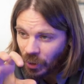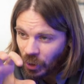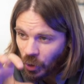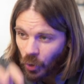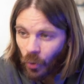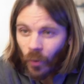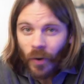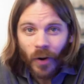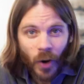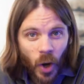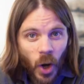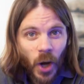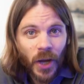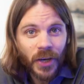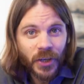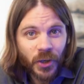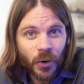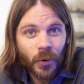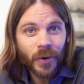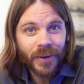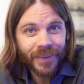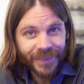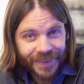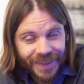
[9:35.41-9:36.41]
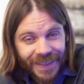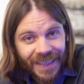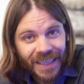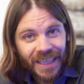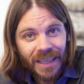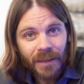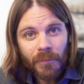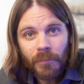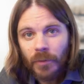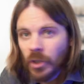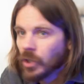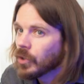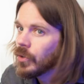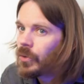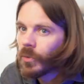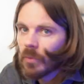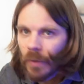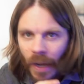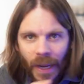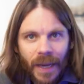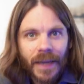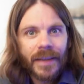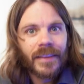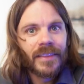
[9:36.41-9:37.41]
on your team, you
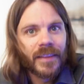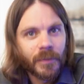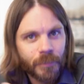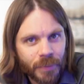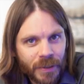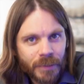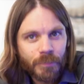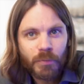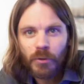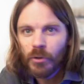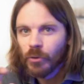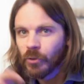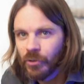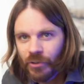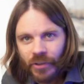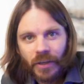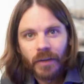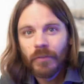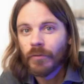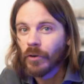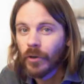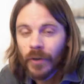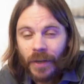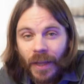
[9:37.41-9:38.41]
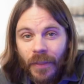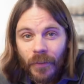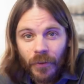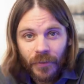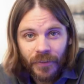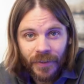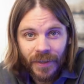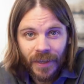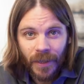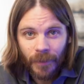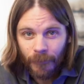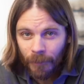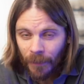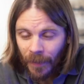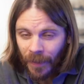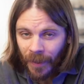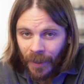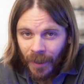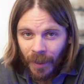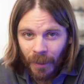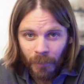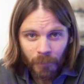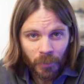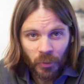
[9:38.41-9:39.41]
hate the people who cheer for another team.
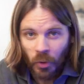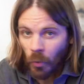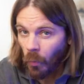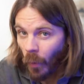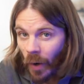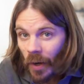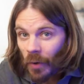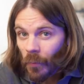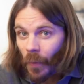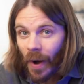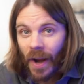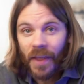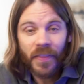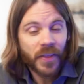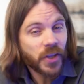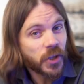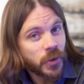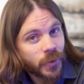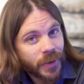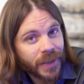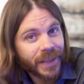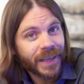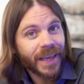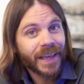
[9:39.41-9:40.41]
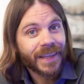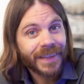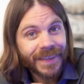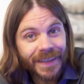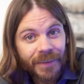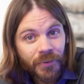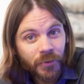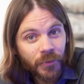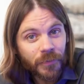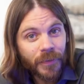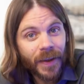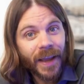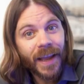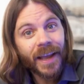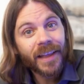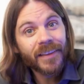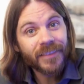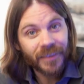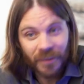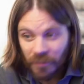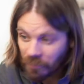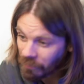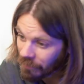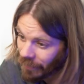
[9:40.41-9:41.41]
But the one way that you can get Leafs
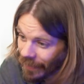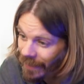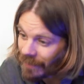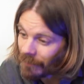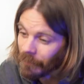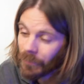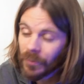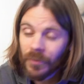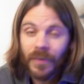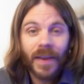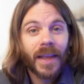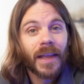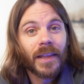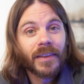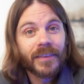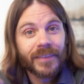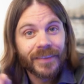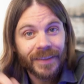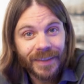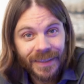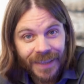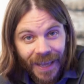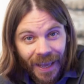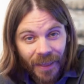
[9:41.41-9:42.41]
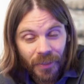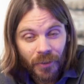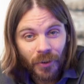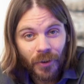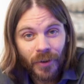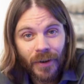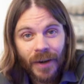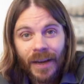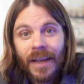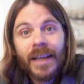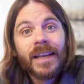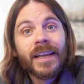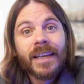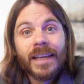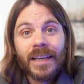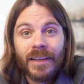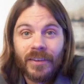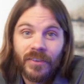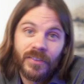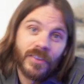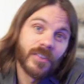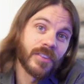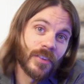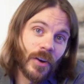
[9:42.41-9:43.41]
fans and Flames fans together
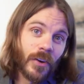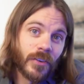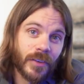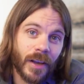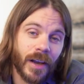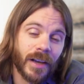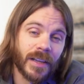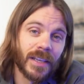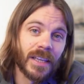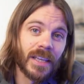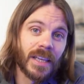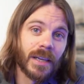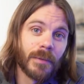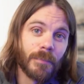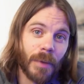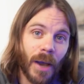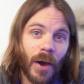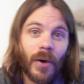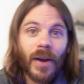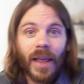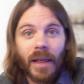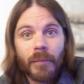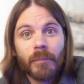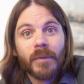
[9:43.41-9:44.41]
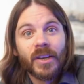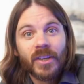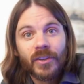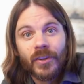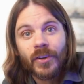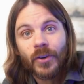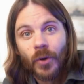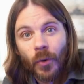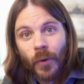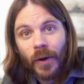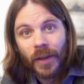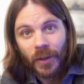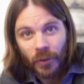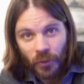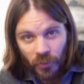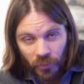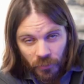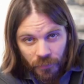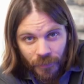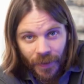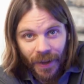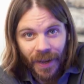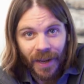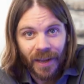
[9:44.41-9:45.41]
is to start talking about Edmonton
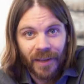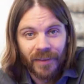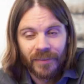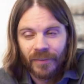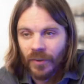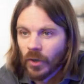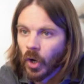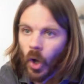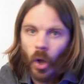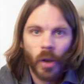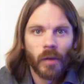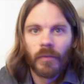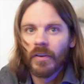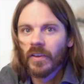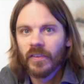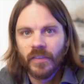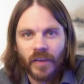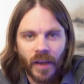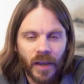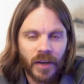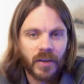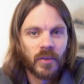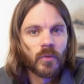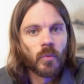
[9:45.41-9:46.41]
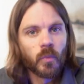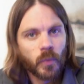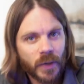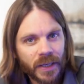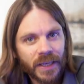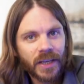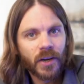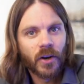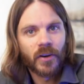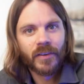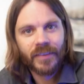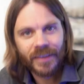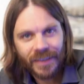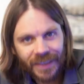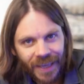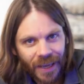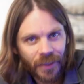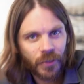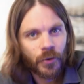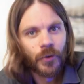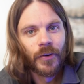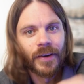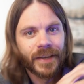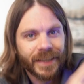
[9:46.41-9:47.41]
Oilers fans, and all of a sudden we are
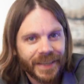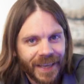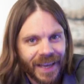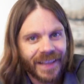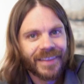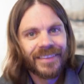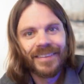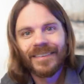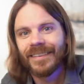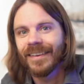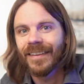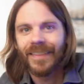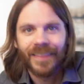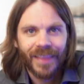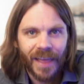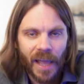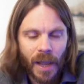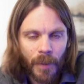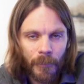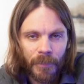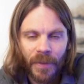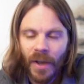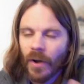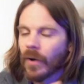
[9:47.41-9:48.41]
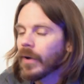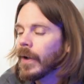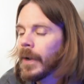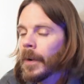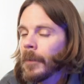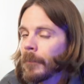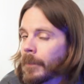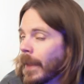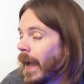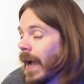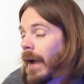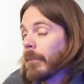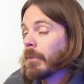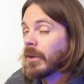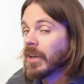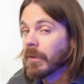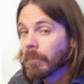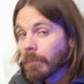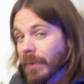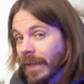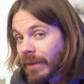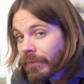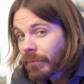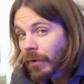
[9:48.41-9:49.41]
together against them. Now, I happen to
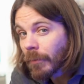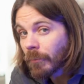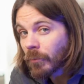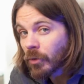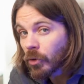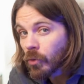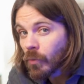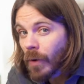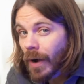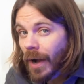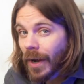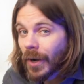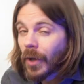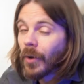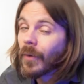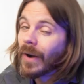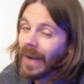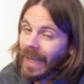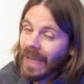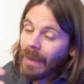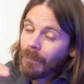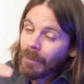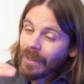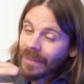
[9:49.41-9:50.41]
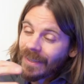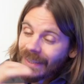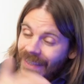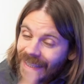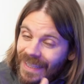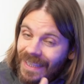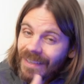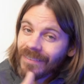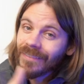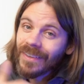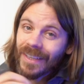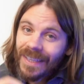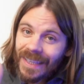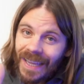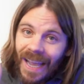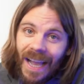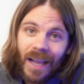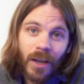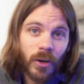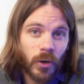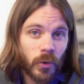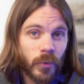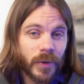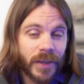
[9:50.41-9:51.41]
be from Toronto and I happen to live in
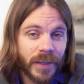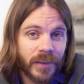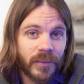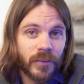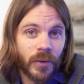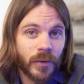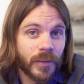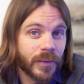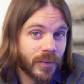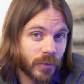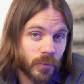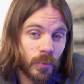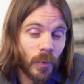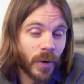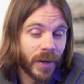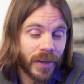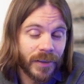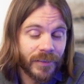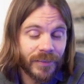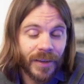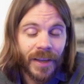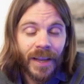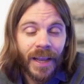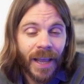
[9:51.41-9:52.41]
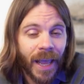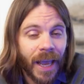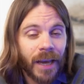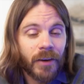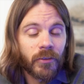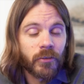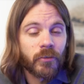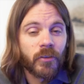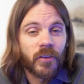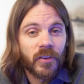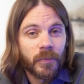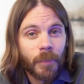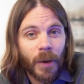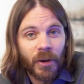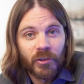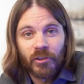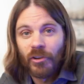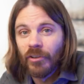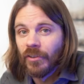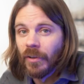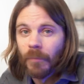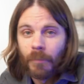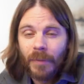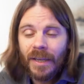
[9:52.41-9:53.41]
Calgary, and so this one is extra
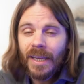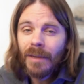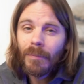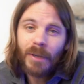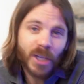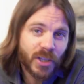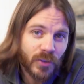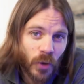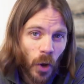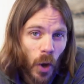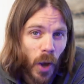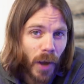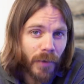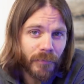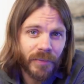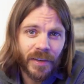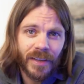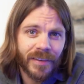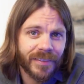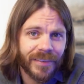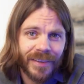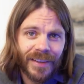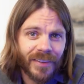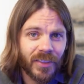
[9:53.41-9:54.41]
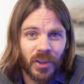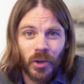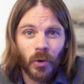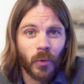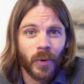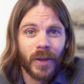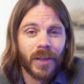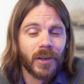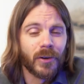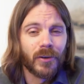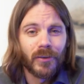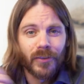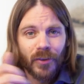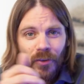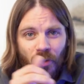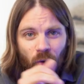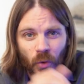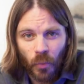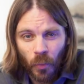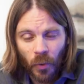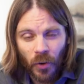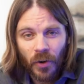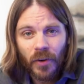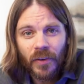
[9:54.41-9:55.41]
special to me because obviously the Oilers are
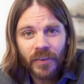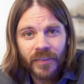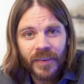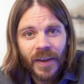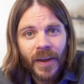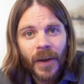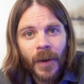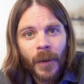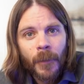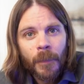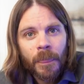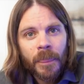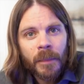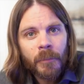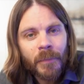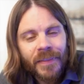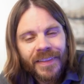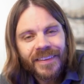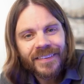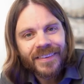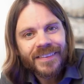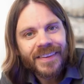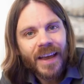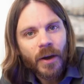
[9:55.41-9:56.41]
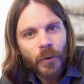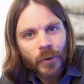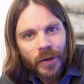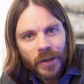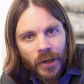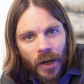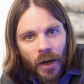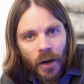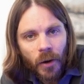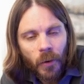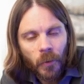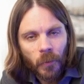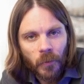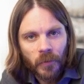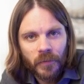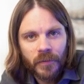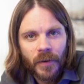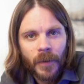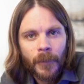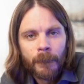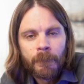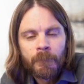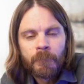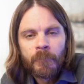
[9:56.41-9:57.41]
the worst, but this is how it
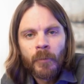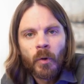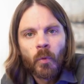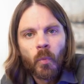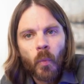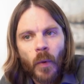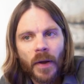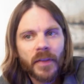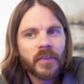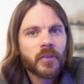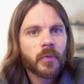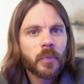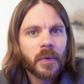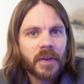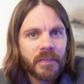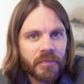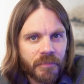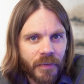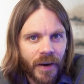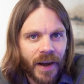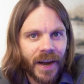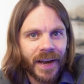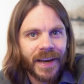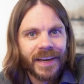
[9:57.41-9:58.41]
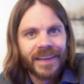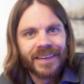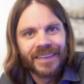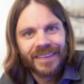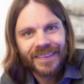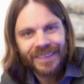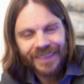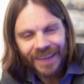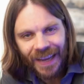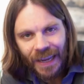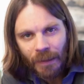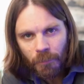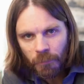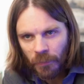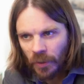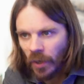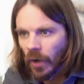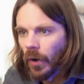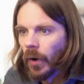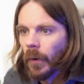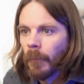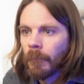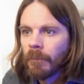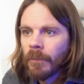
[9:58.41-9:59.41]
goes. once we find a
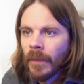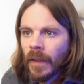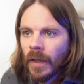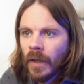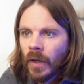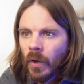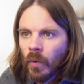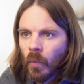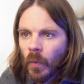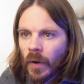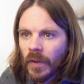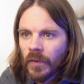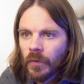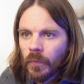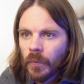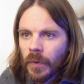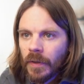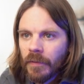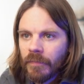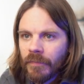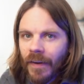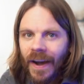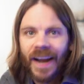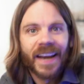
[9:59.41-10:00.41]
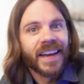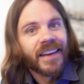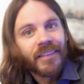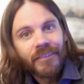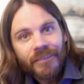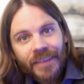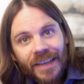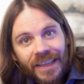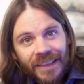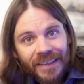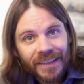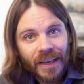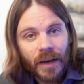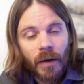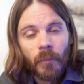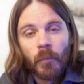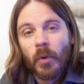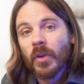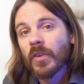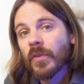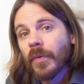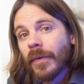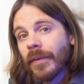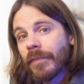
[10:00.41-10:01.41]
scapegoat, once we find a victim,
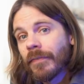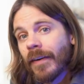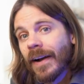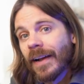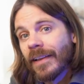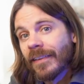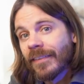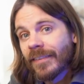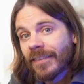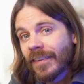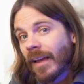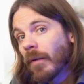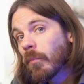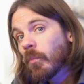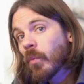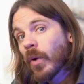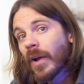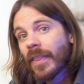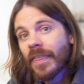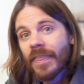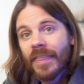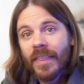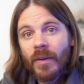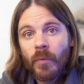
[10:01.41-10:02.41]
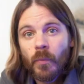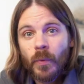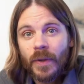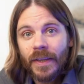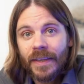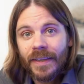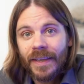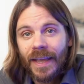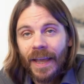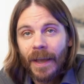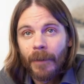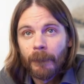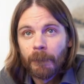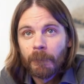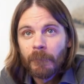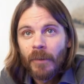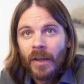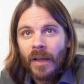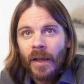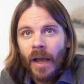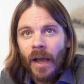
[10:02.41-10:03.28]
once we find someone that we can